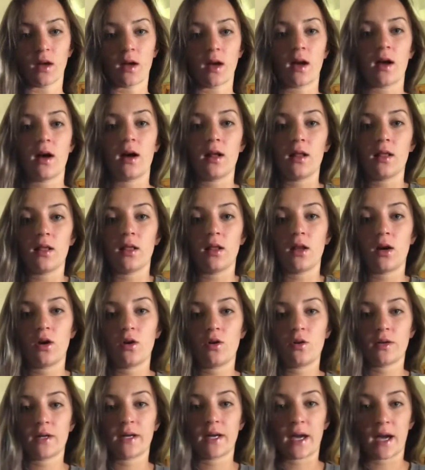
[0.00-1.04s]
Hello
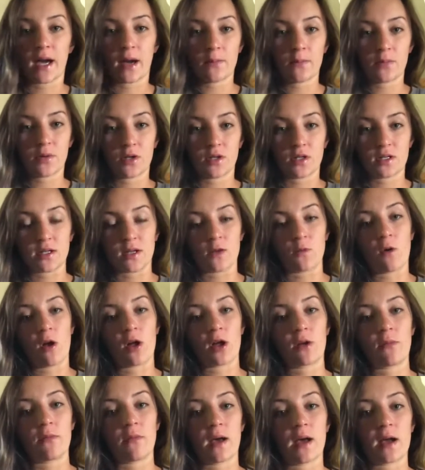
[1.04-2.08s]
campers, and
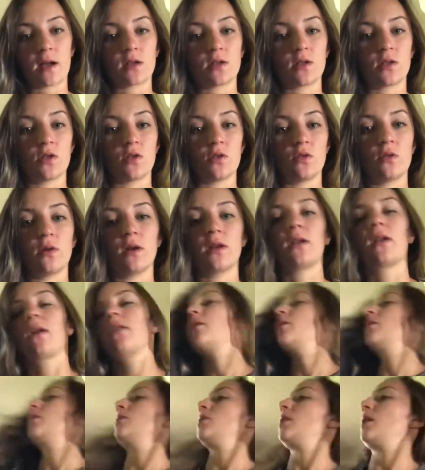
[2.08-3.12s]
welcome back to
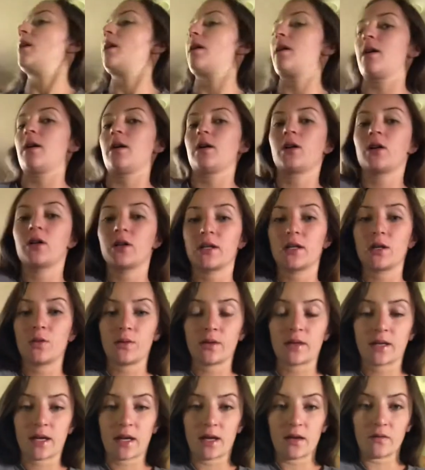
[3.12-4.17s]
another Cooking with
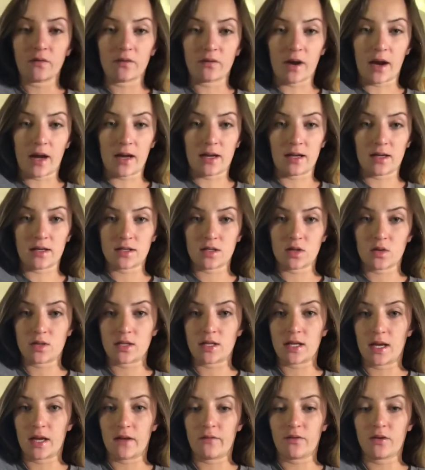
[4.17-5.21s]
Kate Friday. So
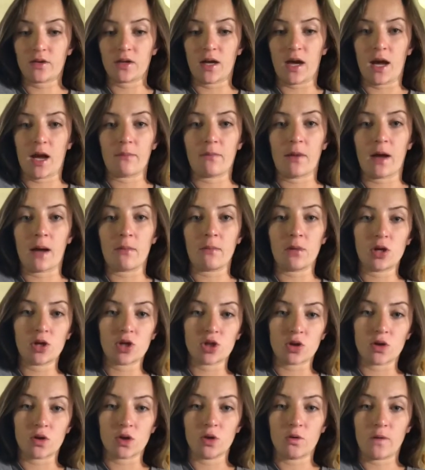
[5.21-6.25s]
today for camp, I'm going to show
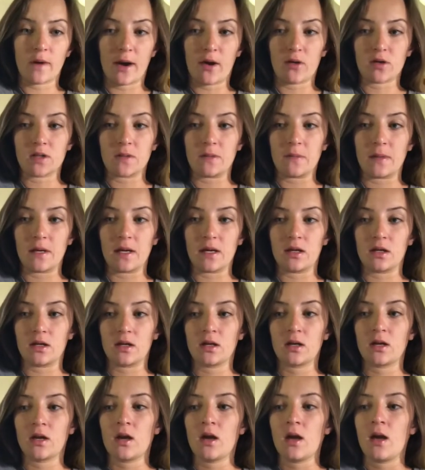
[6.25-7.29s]
you how to make
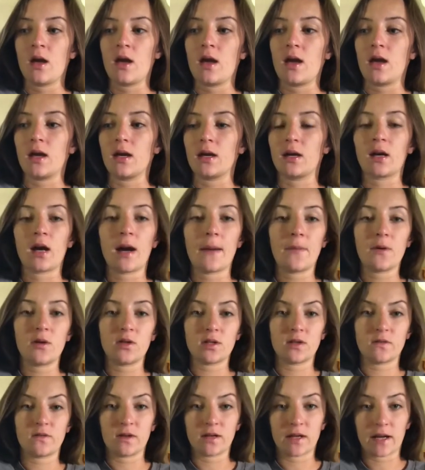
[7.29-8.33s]
a couple
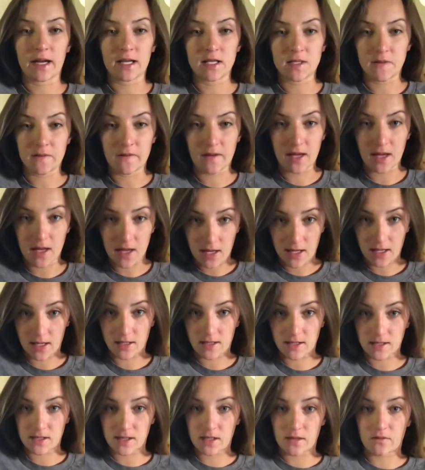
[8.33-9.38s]
different kinds of
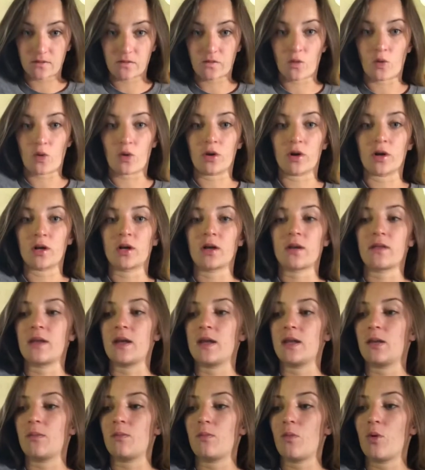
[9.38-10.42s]
eggs for in
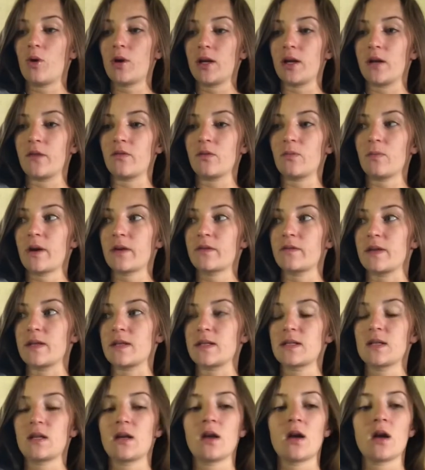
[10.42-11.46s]
the morning for
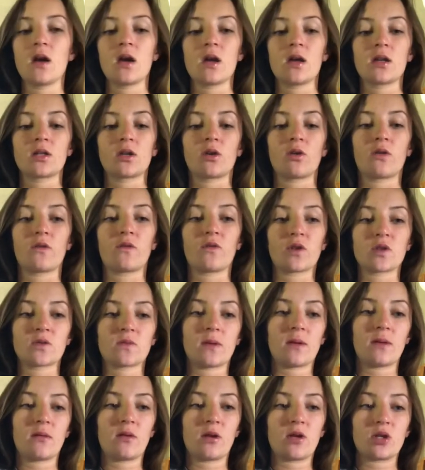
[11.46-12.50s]
breakfast. So the first one
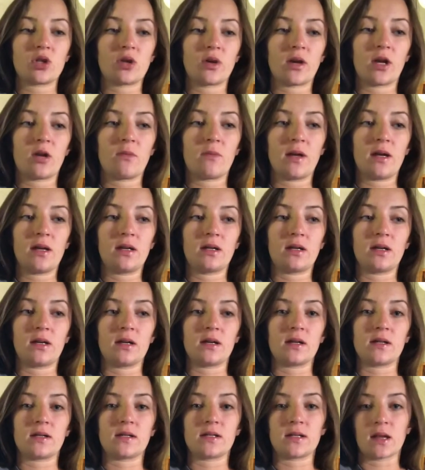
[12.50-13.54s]
I'm going to show you how to make
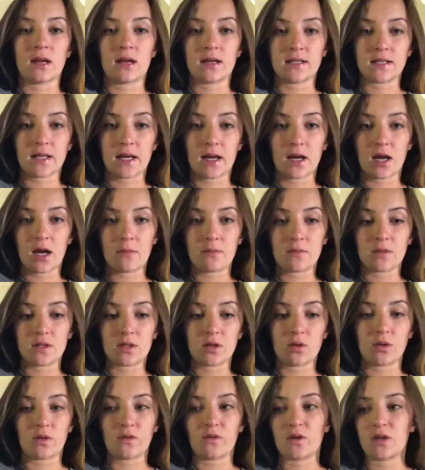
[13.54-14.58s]
is sunny side up. So
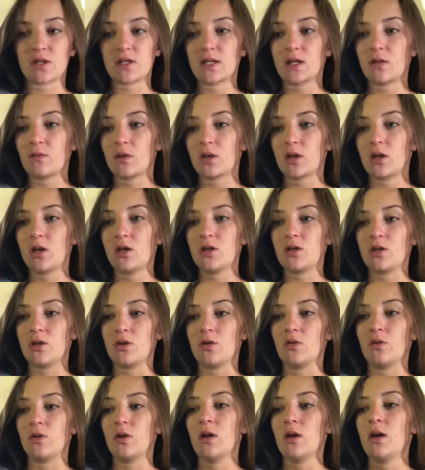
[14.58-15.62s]
the first thing we're going to
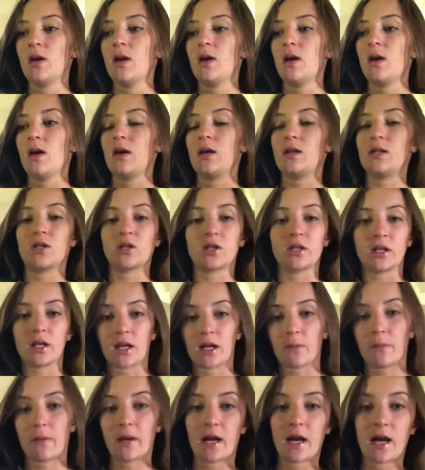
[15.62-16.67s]
do is you're going to get
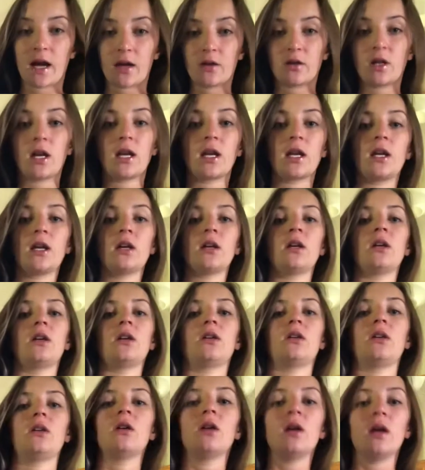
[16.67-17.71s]
a pan ready,
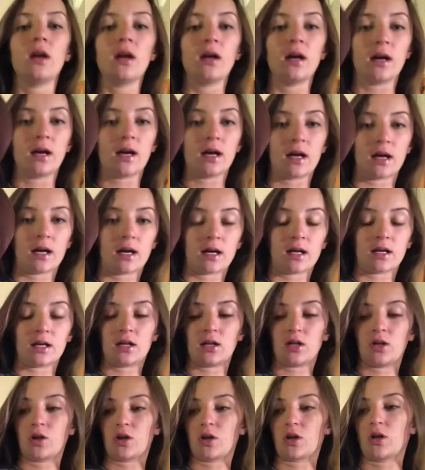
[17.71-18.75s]
and
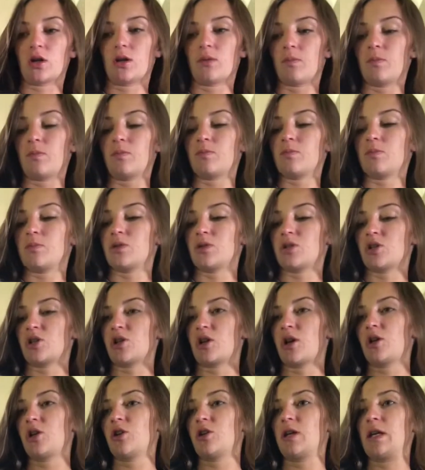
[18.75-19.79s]
you're going to turn
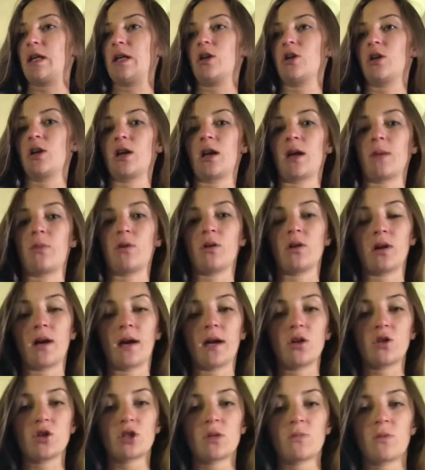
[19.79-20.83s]
on your heater, and I
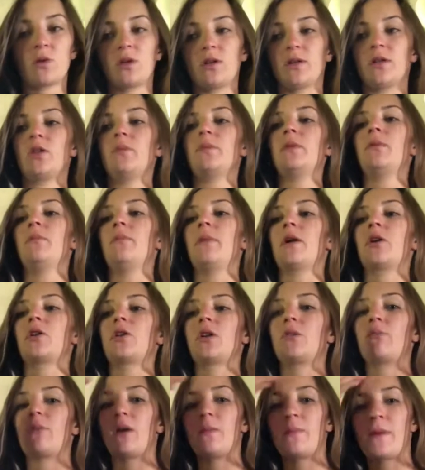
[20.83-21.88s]
usually put a little bit of butter
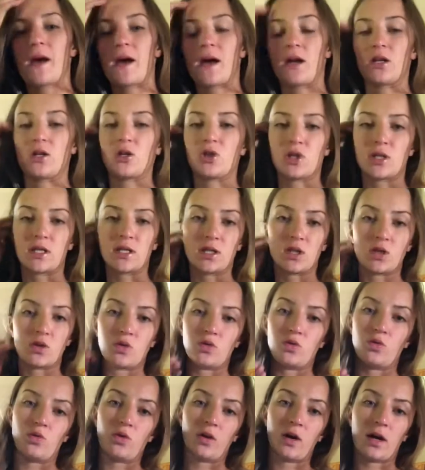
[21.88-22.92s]
in my pan just
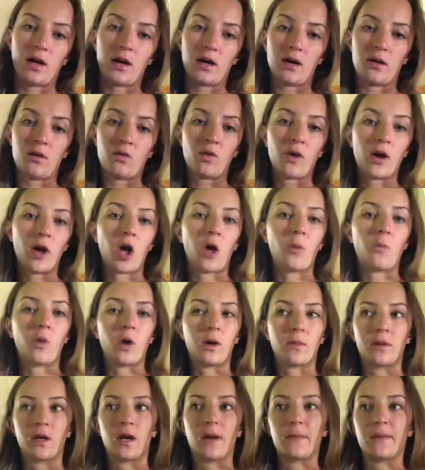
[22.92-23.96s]
to help
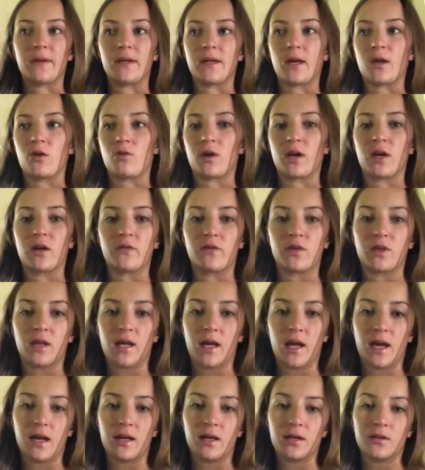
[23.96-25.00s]
warm it up and get it ready for the
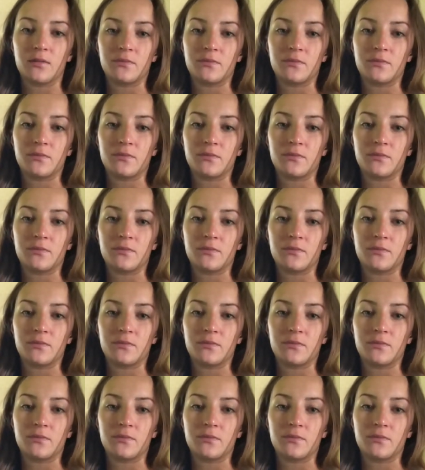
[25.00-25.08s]
egg.